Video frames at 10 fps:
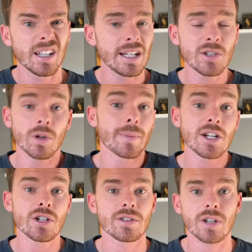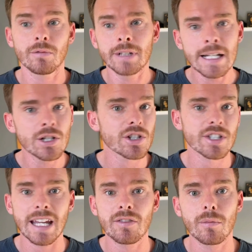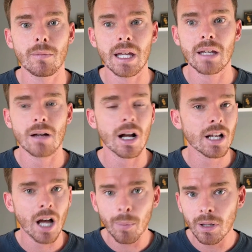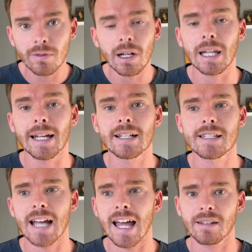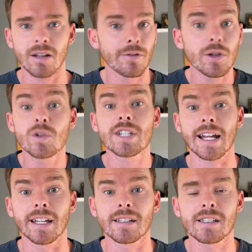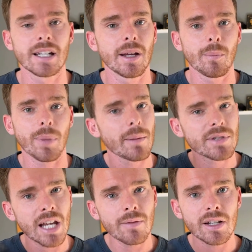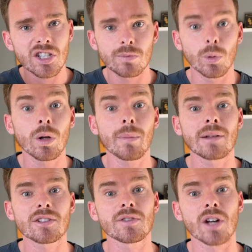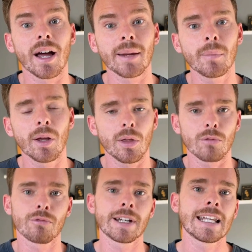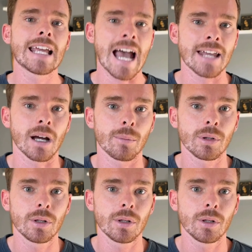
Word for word: these automations are really just saving me a couple of clicks and a few seconds, but I'm saving small amounts of time that really add up.